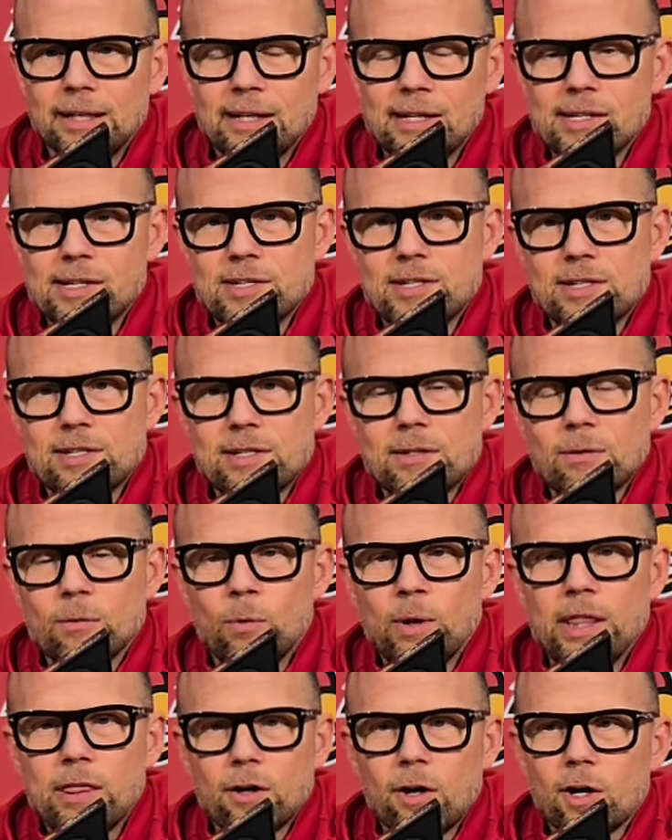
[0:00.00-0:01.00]
is
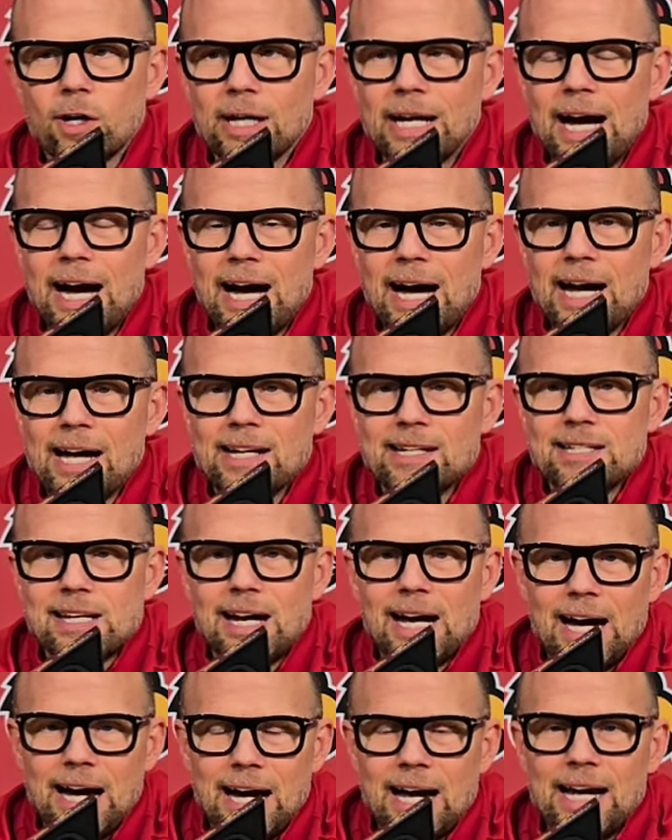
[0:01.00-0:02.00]
with our
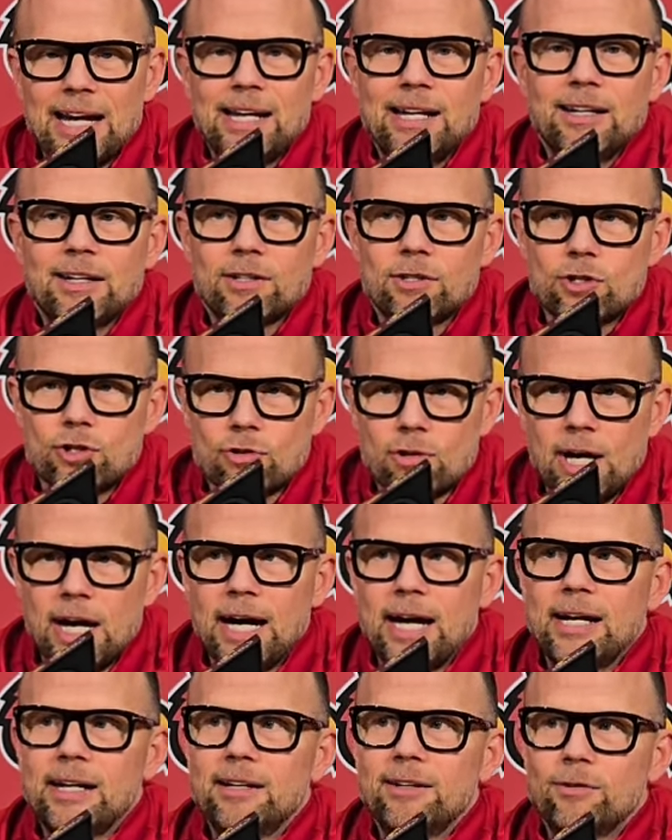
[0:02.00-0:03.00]
guys, I
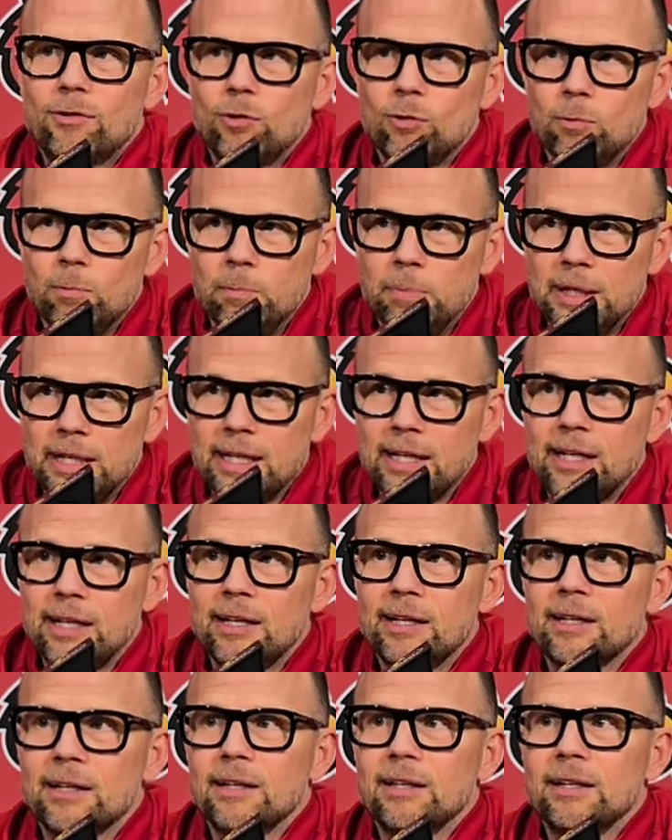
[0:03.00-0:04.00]
try to
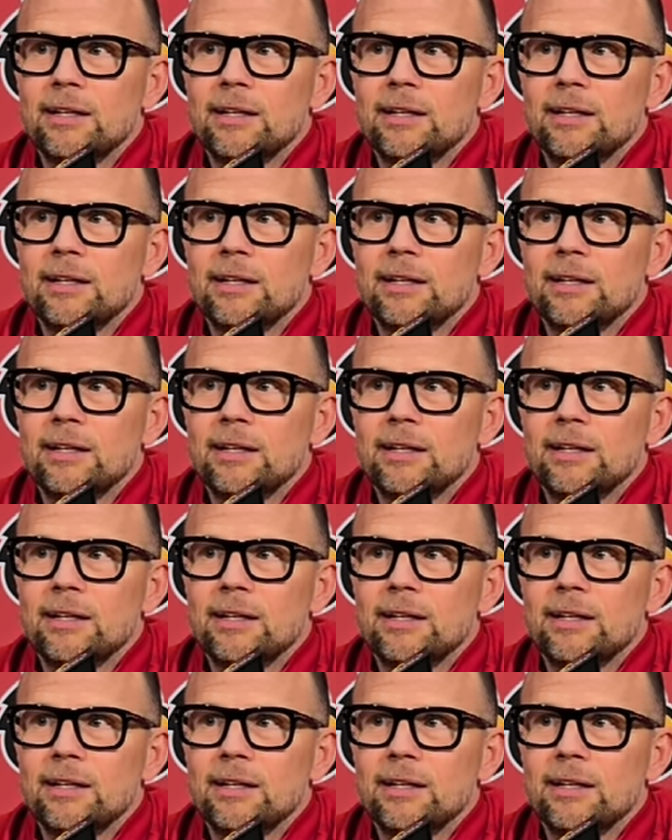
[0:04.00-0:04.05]
be